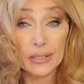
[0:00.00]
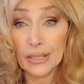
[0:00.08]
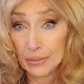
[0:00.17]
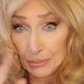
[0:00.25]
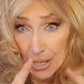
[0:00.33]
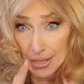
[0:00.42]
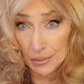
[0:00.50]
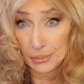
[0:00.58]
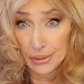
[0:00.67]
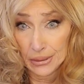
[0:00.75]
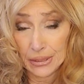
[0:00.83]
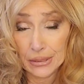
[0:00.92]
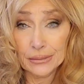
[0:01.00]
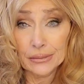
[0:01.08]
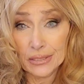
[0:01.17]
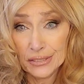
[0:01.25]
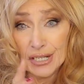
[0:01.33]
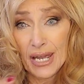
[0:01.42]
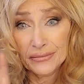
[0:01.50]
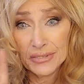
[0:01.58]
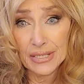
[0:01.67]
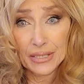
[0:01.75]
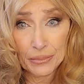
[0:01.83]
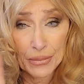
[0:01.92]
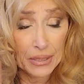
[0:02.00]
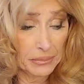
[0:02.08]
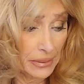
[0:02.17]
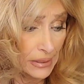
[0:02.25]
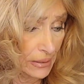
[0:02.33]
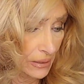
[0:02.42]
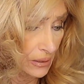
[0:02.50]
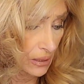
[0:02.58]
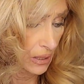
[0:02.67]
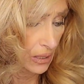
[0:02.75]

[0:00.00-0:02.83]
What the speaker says: in my opinion, because you have to say in my opinion.